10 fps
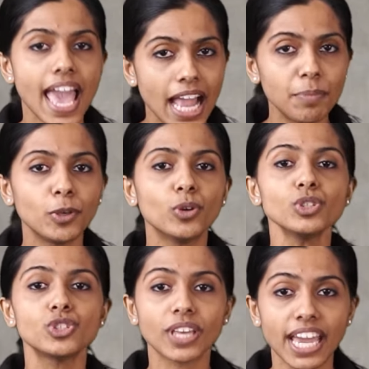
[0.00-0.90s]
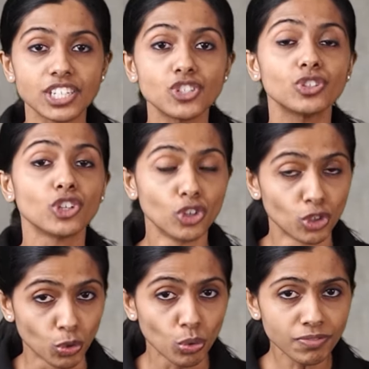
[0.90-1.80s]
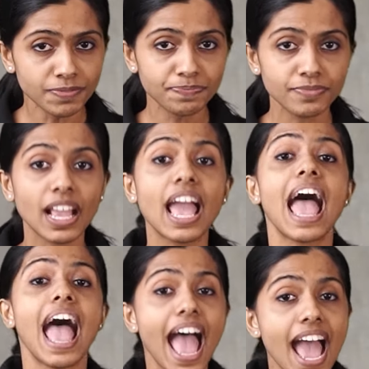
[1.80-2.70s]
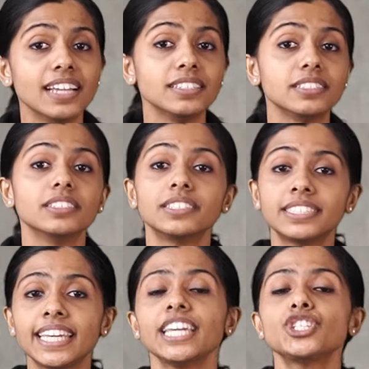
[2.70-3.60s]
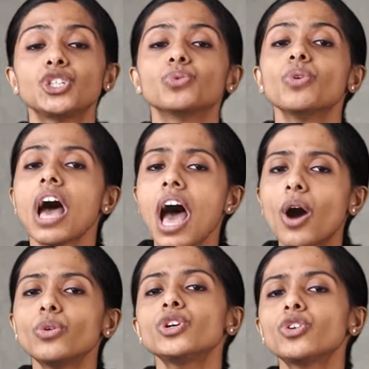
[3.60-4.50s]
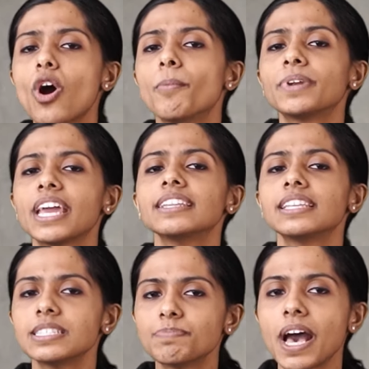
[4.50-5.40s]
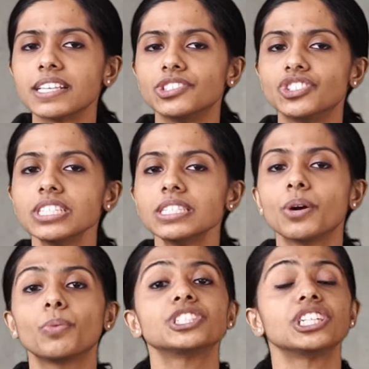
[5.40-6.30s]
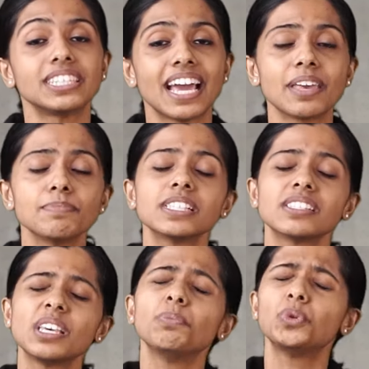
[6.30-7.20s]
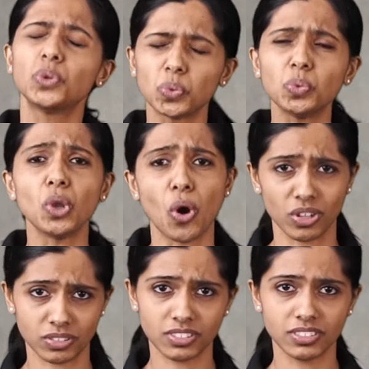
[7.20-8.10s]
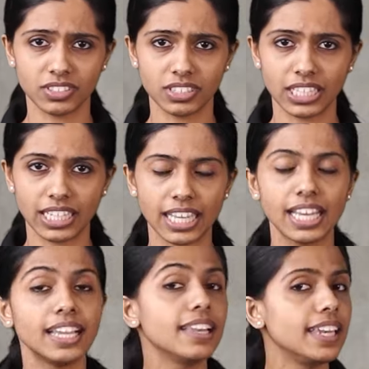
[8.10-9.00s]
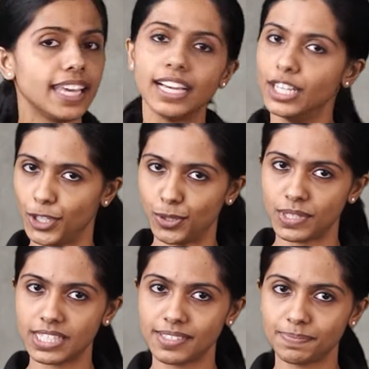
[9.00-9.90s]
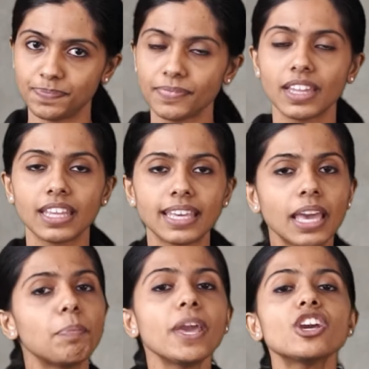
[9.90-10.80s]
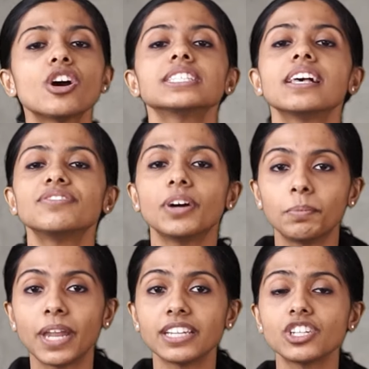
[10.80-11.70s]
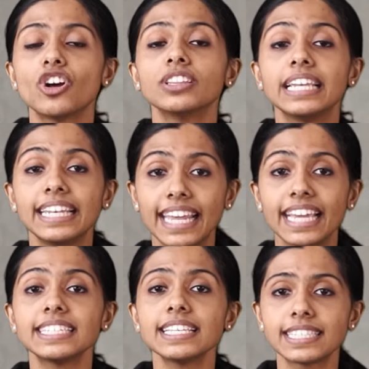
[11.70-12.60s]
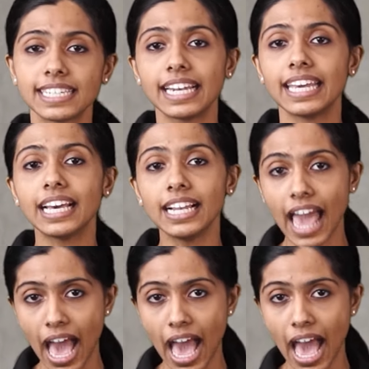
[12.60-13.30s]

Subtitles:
help you to get into the groove, and teach you how to comprehend these passages which at times seem too long. Legal news. Keeping yourself updated on the latest legal